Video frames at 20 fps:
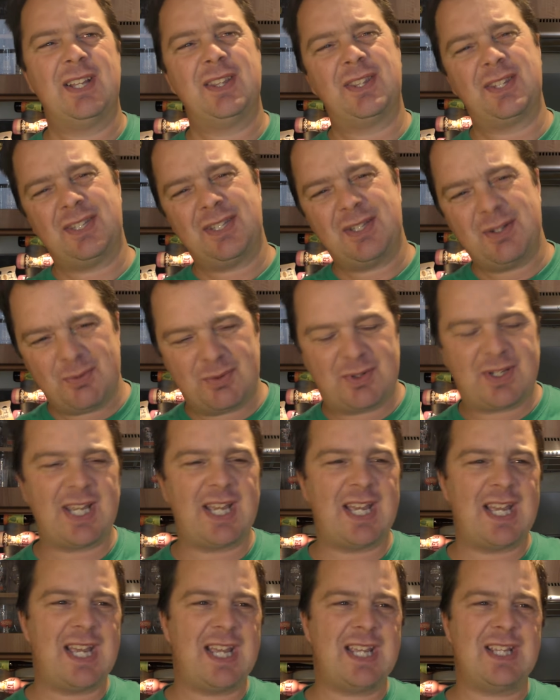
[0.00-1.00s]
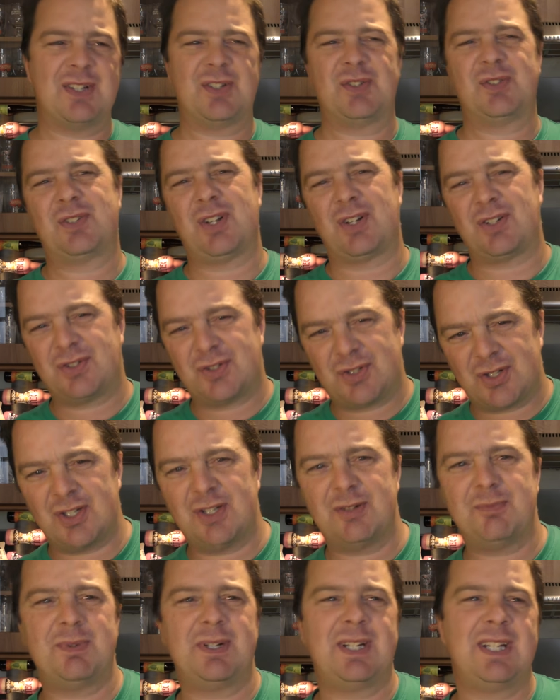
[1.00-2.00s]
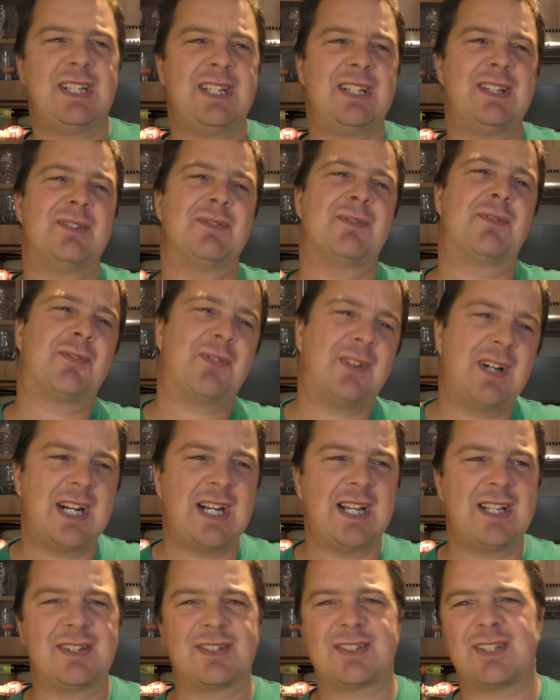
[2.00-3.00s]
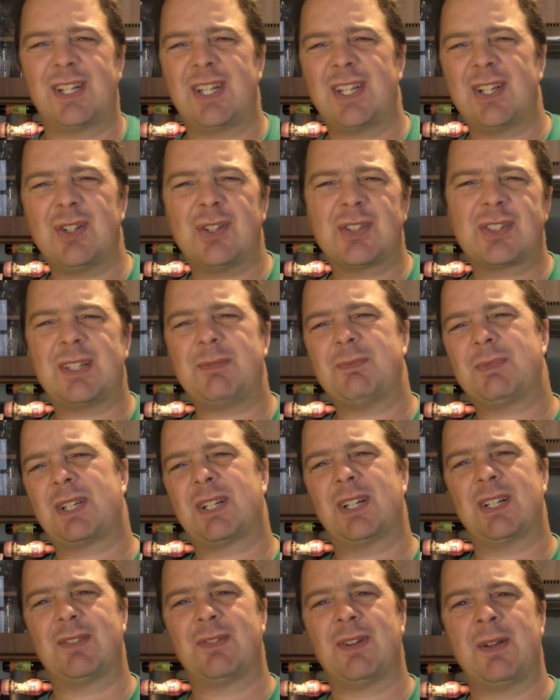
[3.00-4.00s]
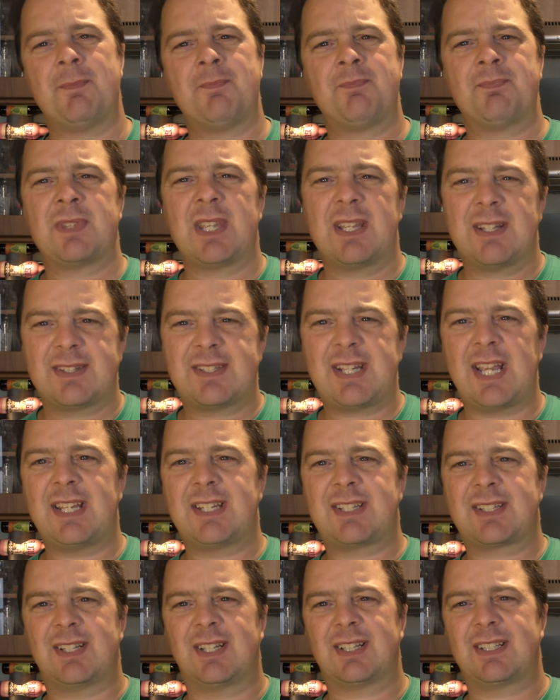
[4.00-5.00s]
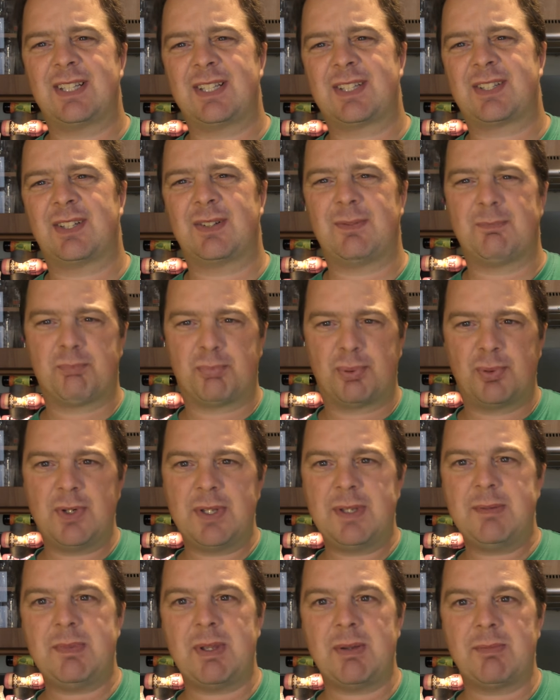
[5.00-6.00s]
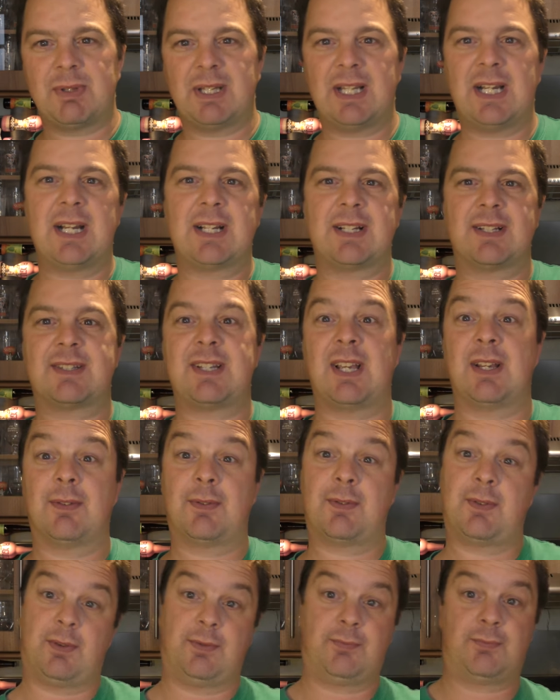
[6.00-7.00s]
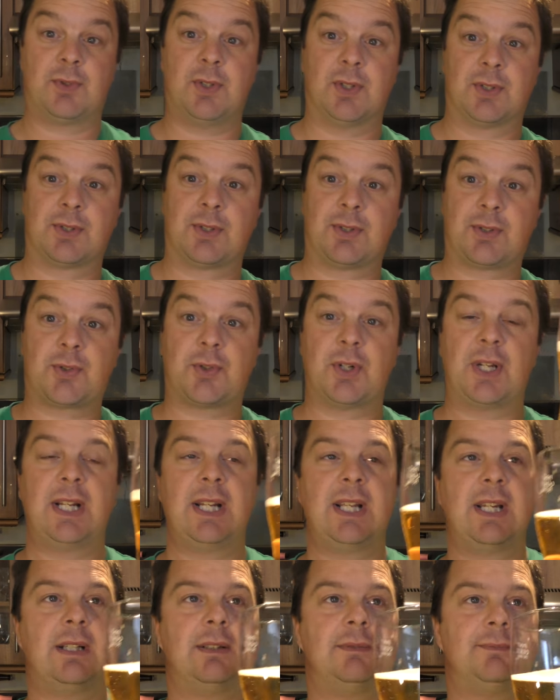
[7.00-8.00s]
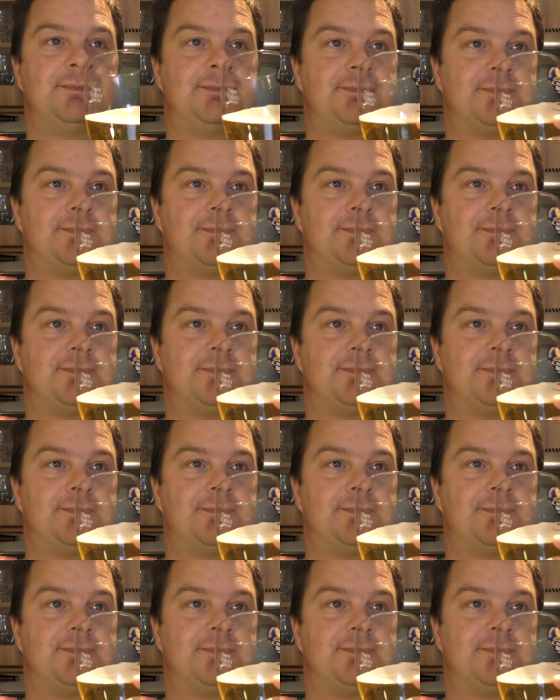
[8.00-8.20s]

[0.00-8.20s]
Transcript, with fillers: the UK and, and Germany and France, and they all seem to kind of taste like this kind of premium lager. Of course, Australia